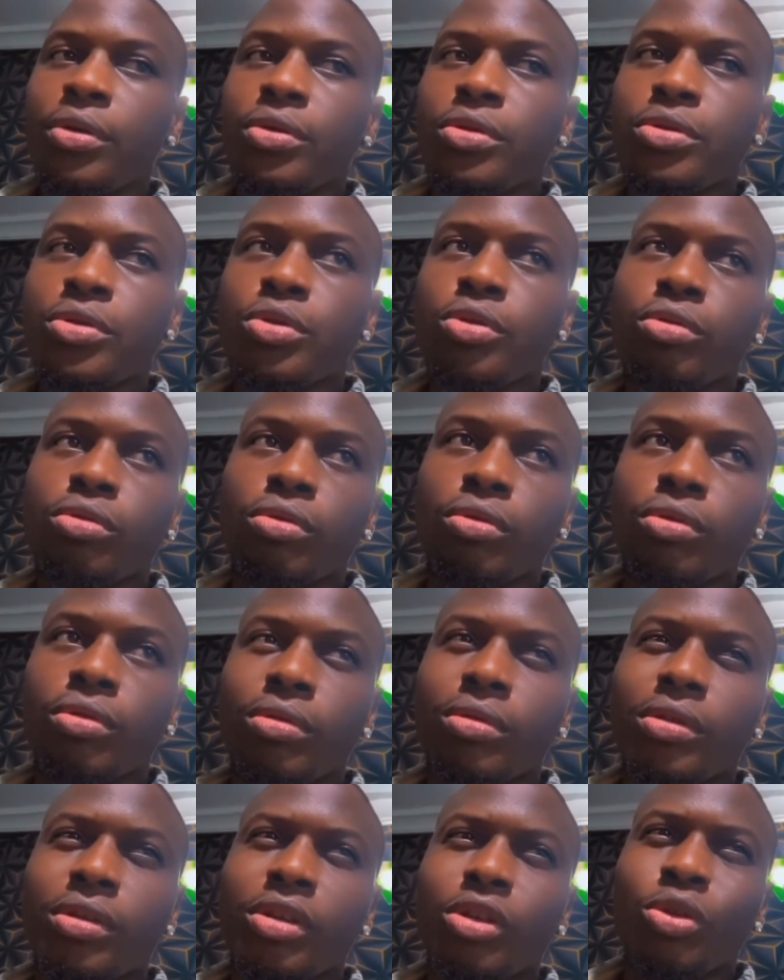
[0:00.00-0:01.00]
So
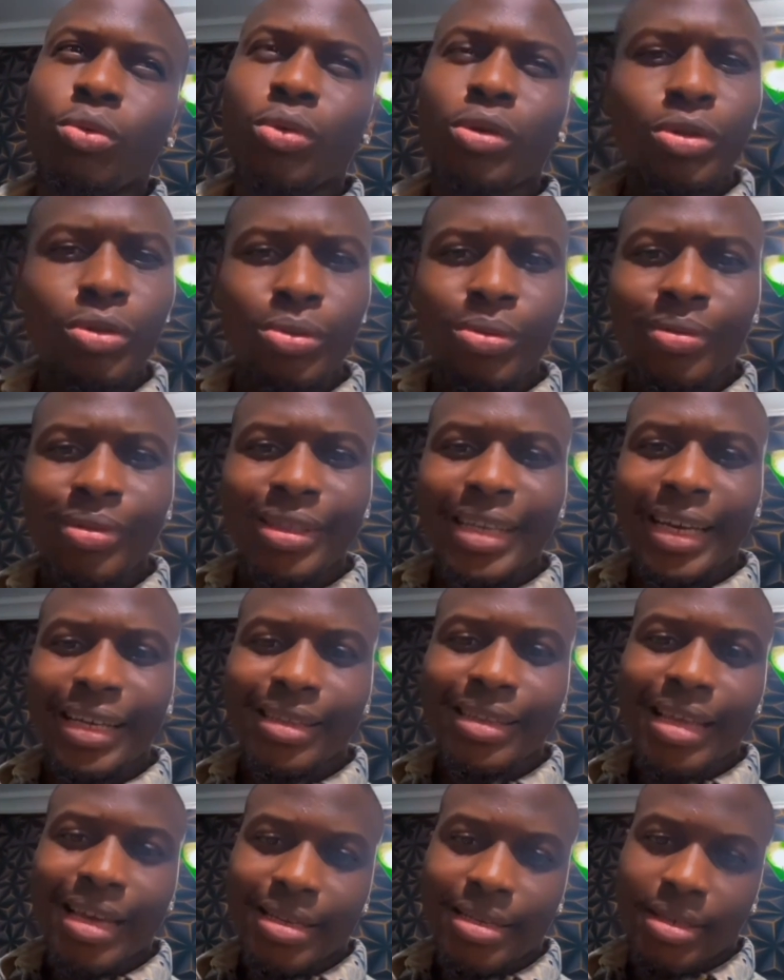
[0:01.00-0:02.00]
you want to
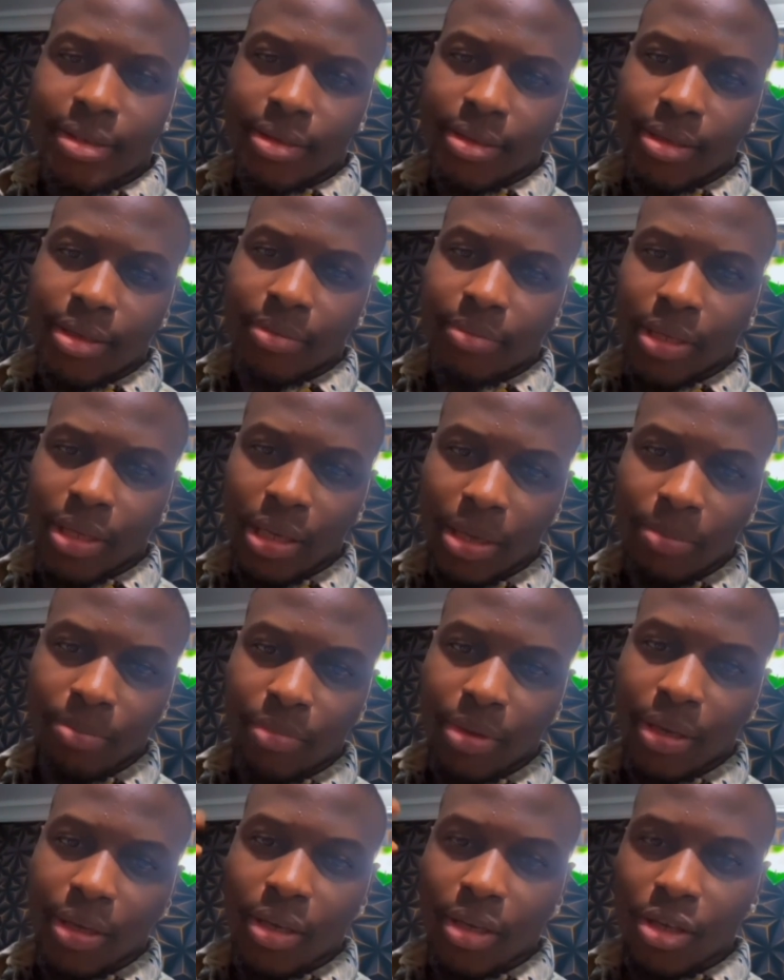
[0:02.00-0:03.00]
dead that system, the
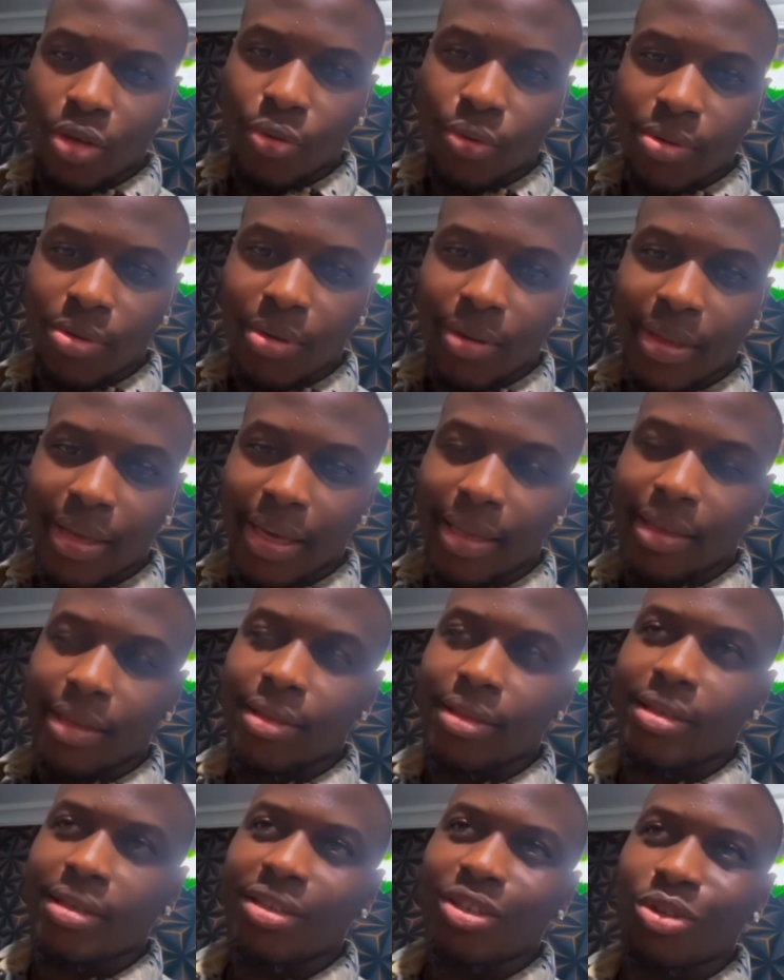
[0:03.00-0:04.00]
limbic. You want to dead
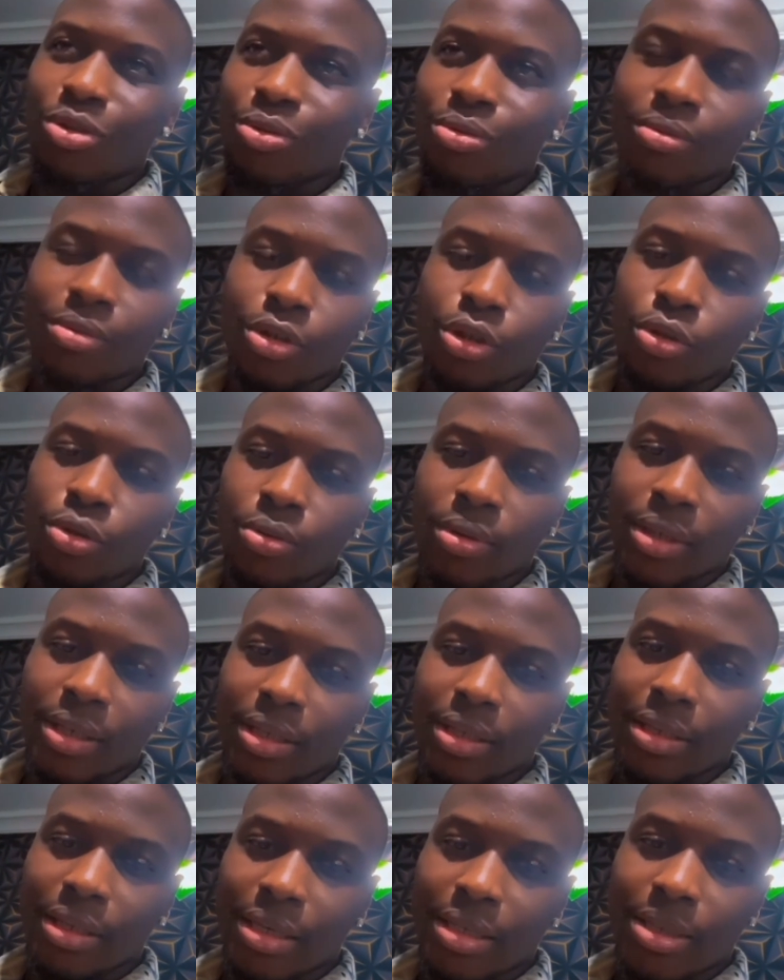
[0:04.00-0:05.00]
it. You don't
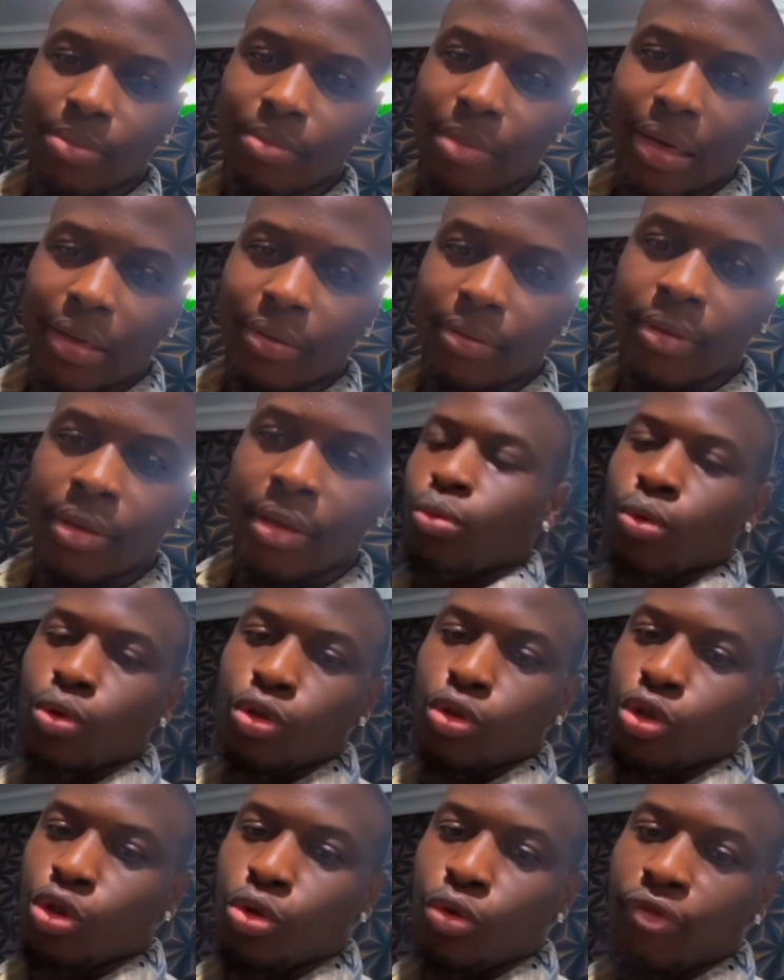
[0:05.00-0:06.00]
need it as a man. You want
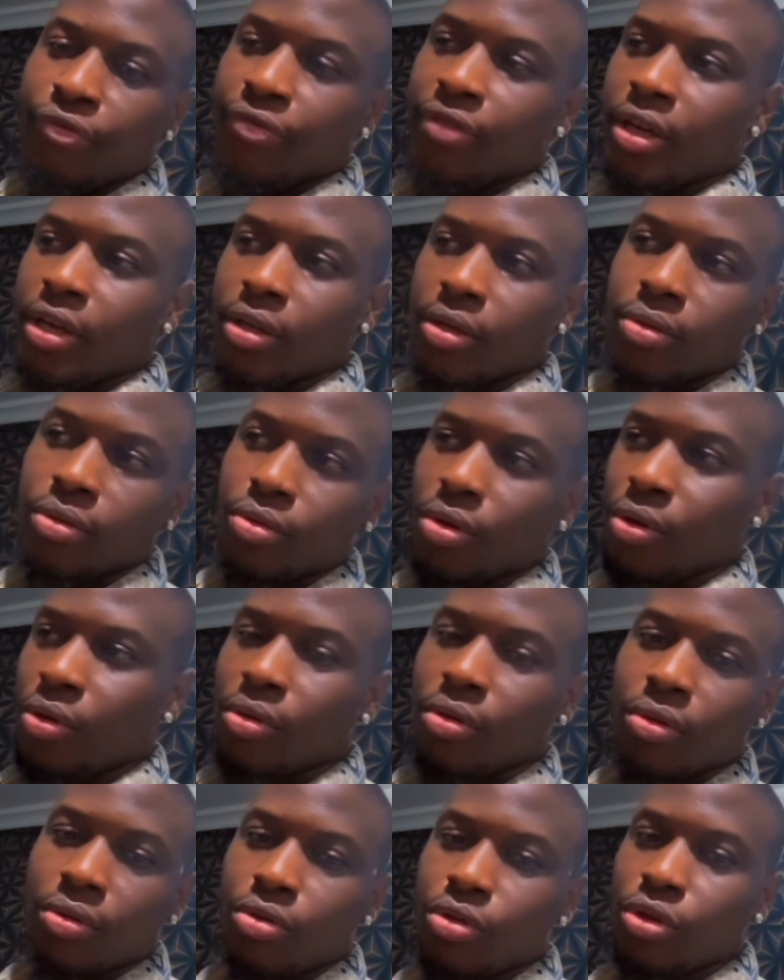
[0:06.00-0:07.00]
to show fear
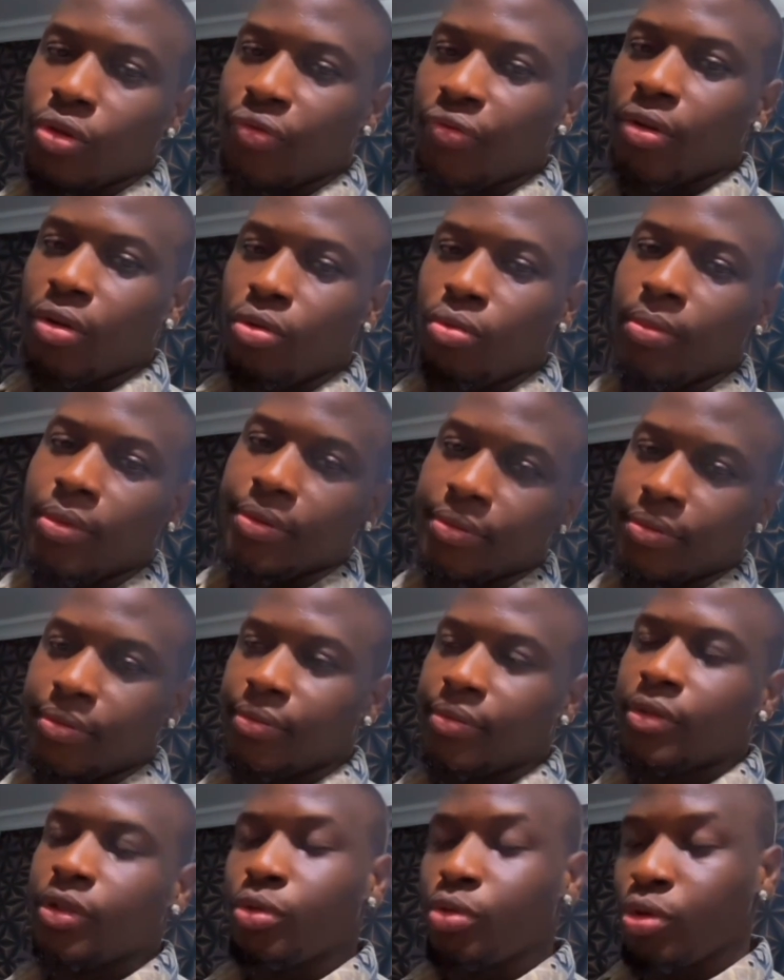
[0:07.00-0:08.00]
to your fellow man.
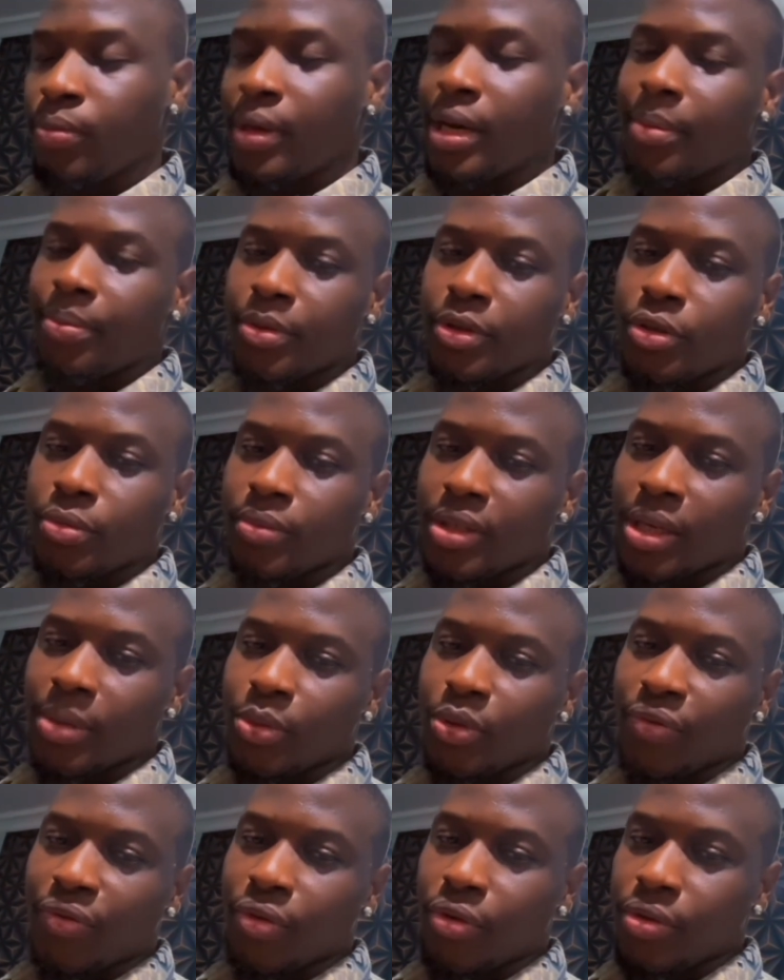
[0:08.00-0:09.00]
You want to be happy
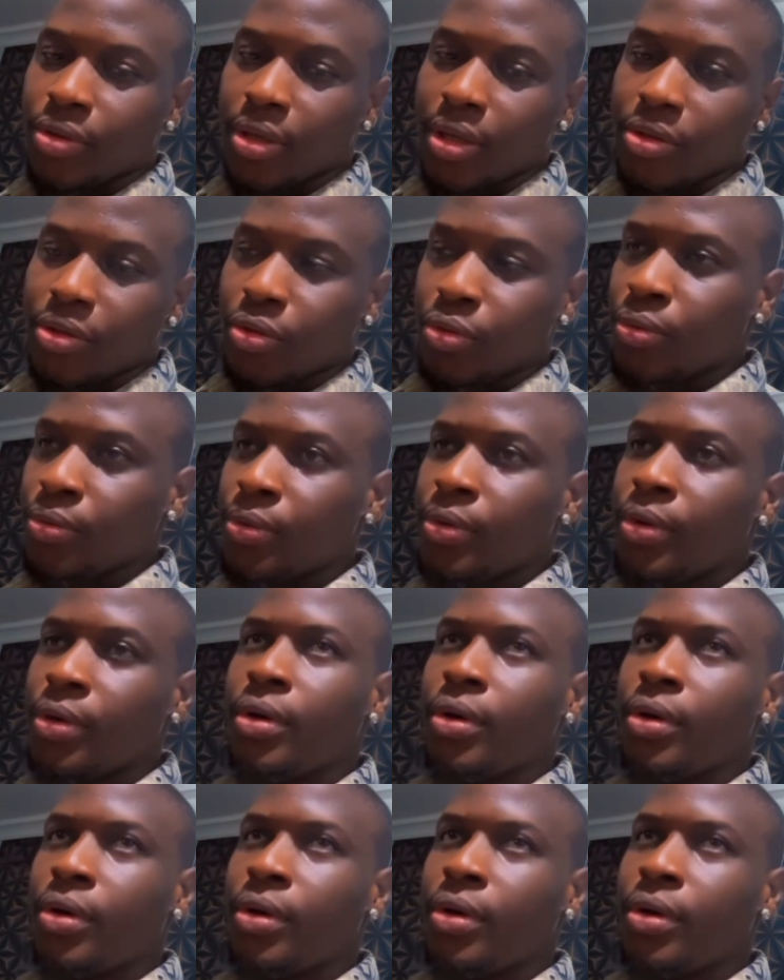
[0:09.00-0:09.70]
sometimes, of course, that's cool.